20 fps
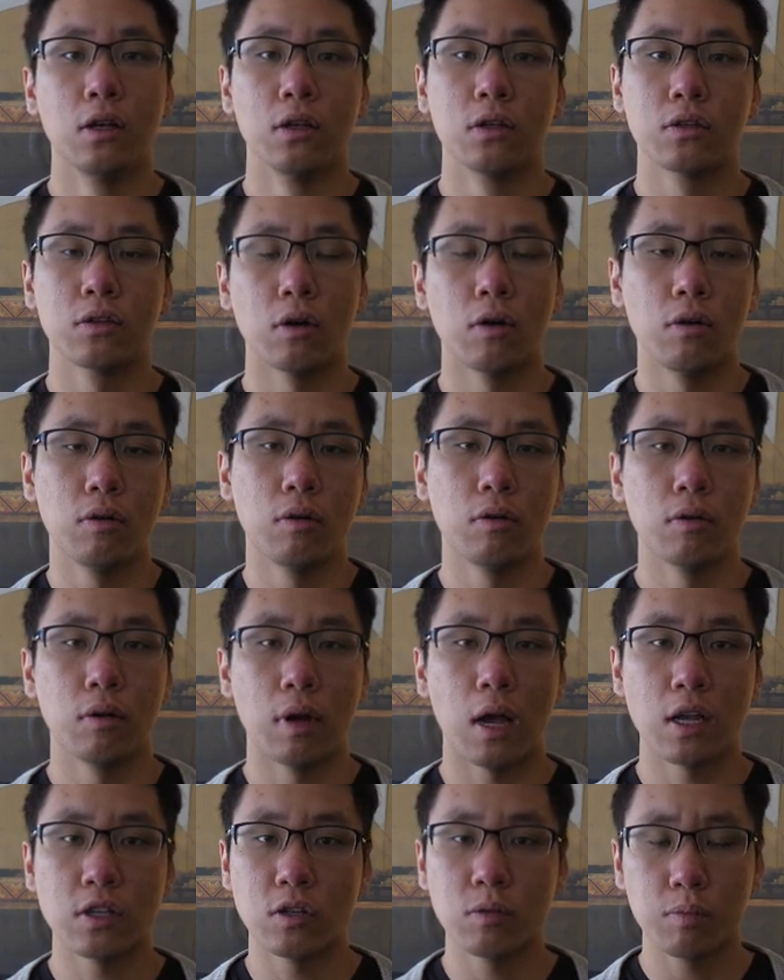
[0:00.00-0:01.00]
So
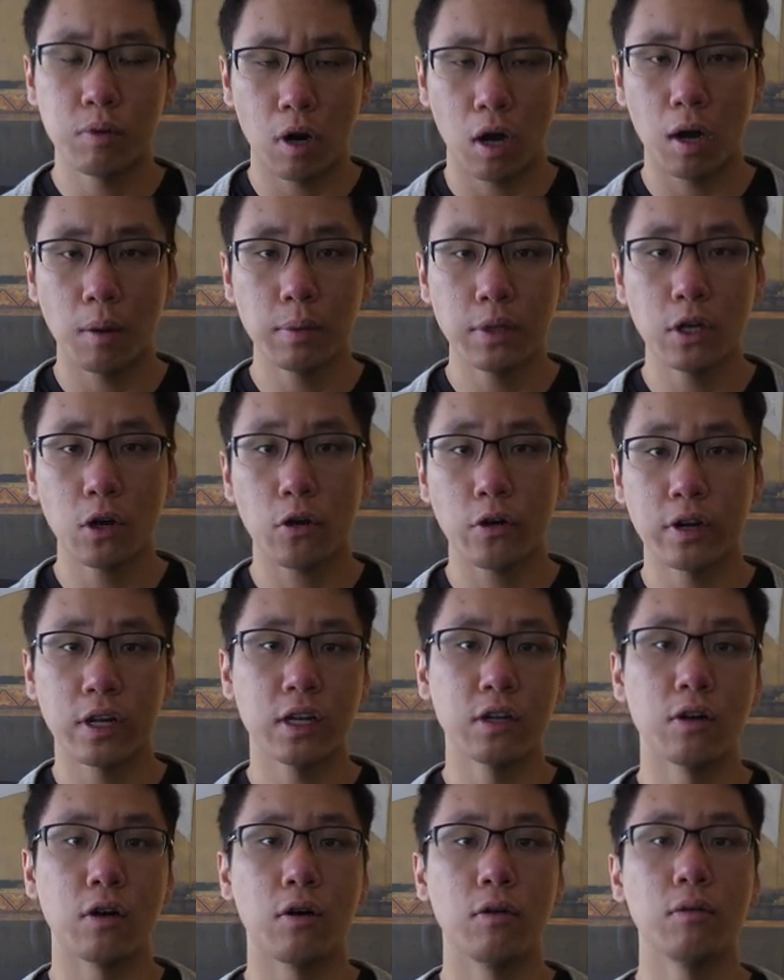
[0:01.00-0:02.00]
as you probably
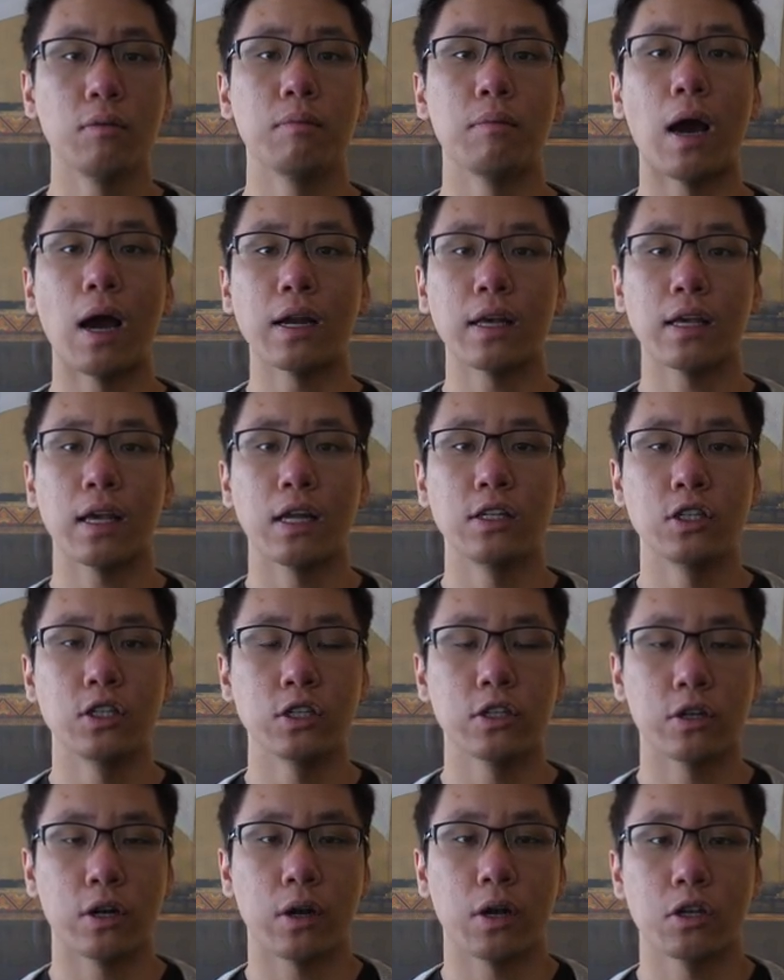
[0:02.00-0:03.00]
already know, mining
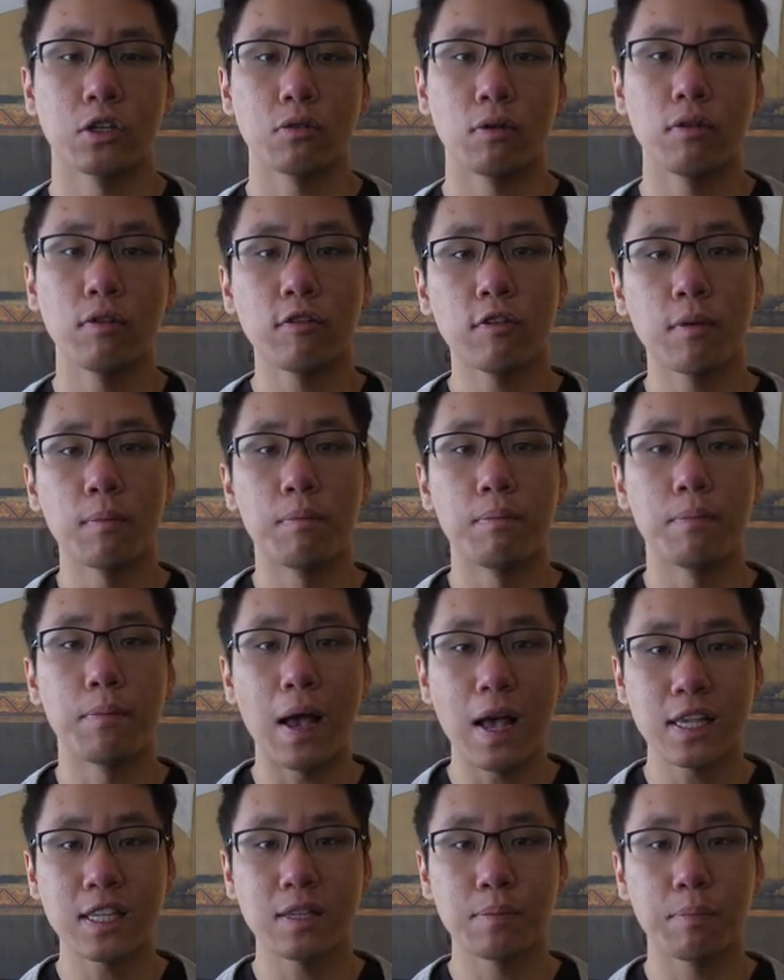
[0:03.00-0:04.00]
engineering is one of the
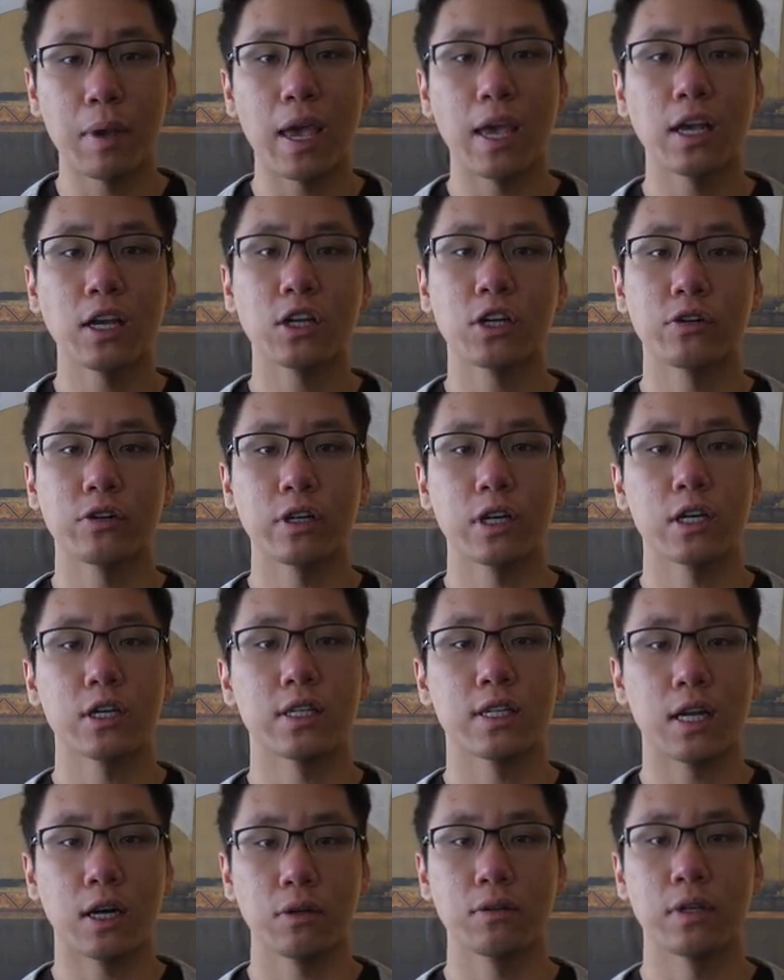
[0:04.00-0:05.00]
best paying
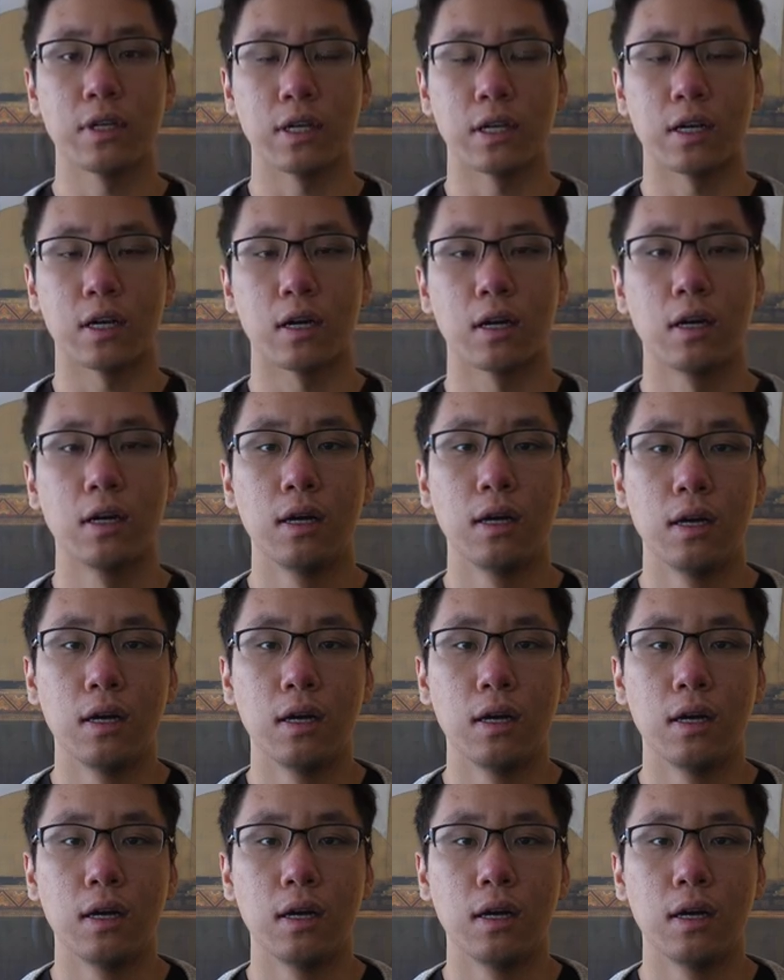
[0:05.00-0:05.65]
careers out there.